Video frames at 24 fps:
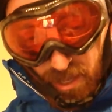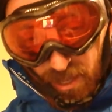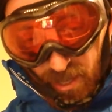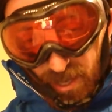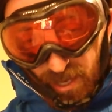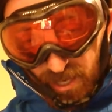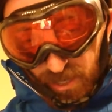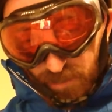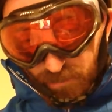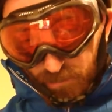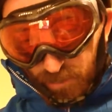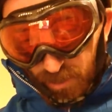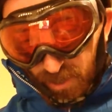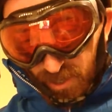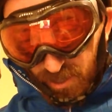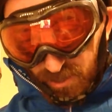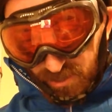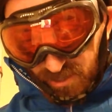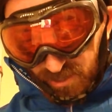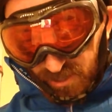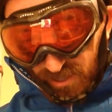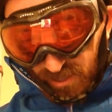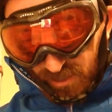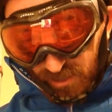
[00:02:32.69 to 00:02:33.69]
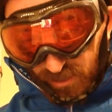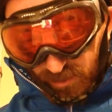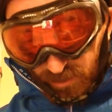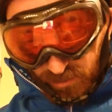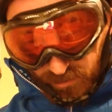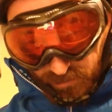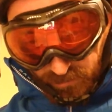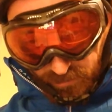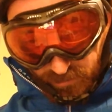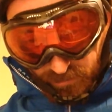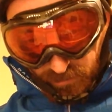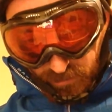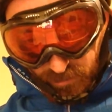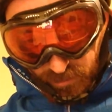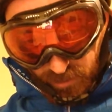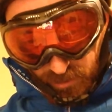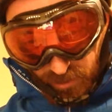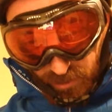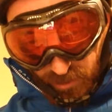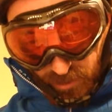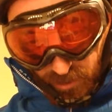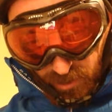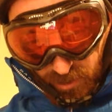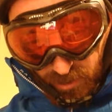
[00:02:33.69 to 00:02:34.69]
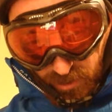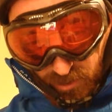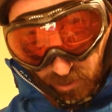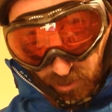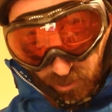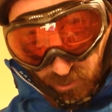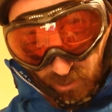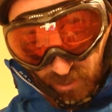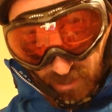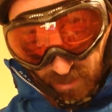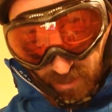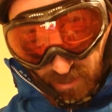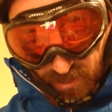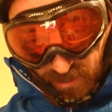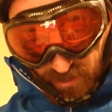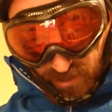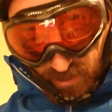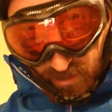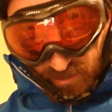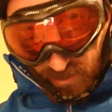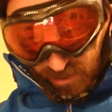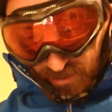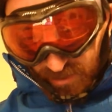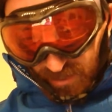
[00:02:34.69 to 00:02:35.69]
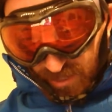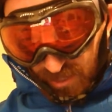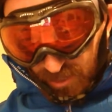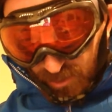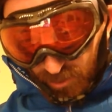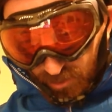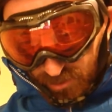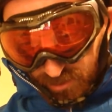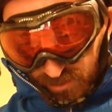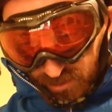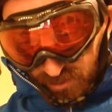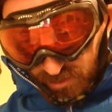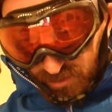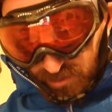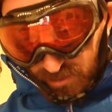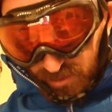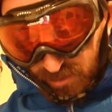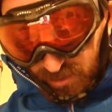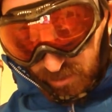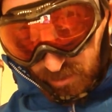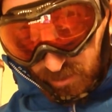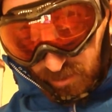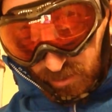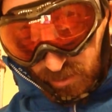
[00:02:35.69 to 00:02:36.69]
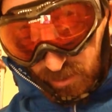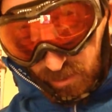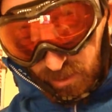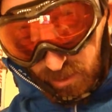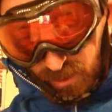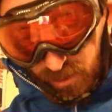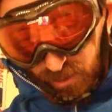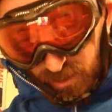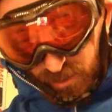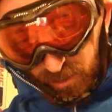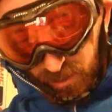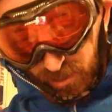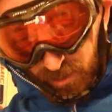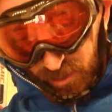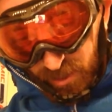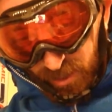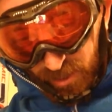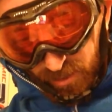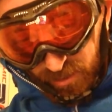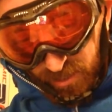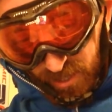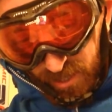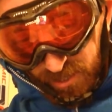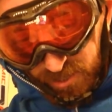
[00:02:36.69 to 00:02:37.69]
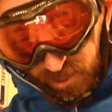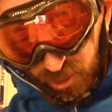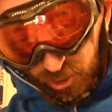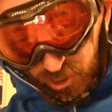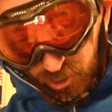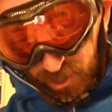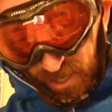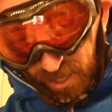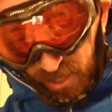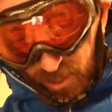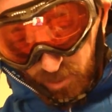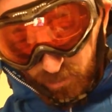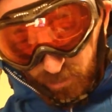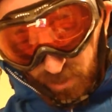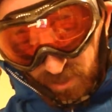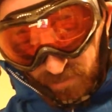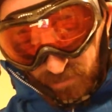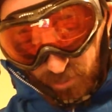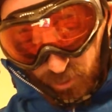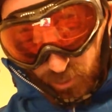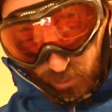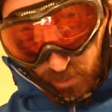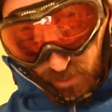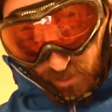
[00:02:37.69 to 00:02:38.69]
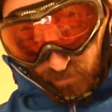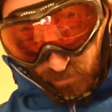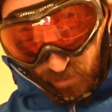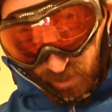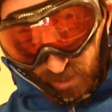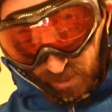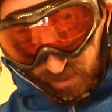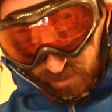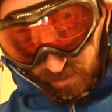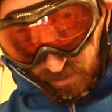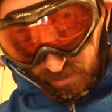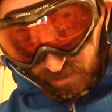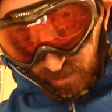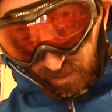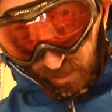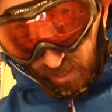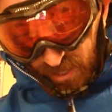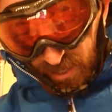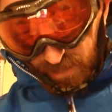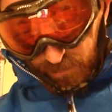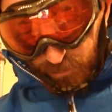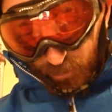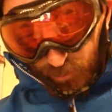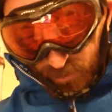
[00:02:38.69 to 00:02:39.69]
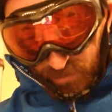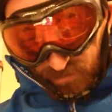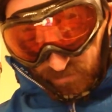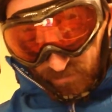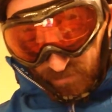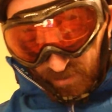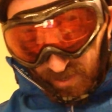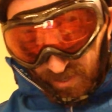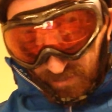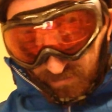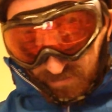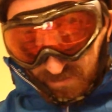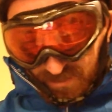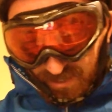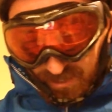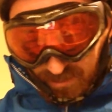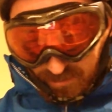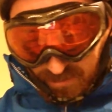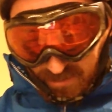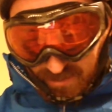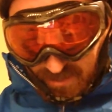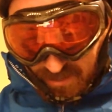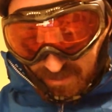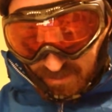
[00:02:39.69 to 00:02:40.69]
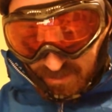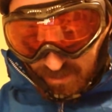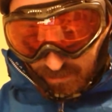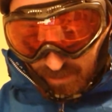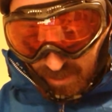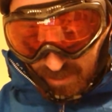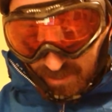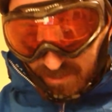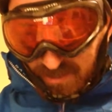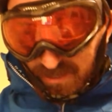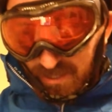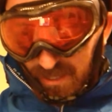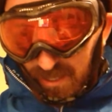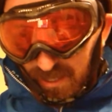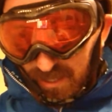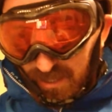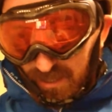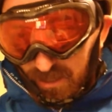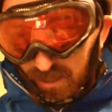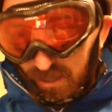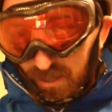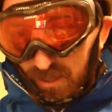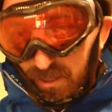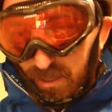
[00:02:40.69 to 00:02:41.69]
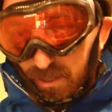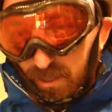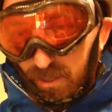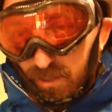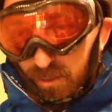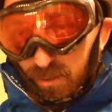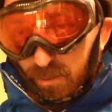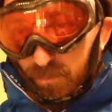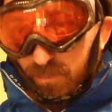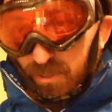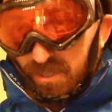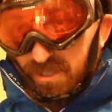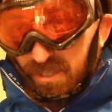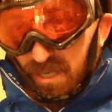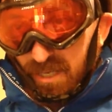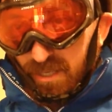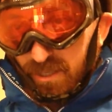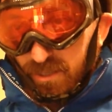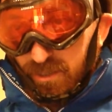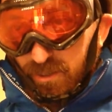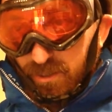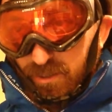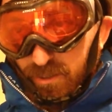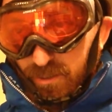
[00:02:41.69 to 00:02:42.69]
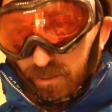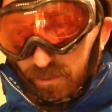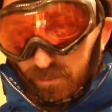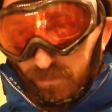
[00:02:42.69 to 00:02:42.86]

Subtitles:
8 part C, trying to calculate the decay constant, and the answer you should end up with, if you're doing it right, is 8.5 times 10 to the minus 9 per second.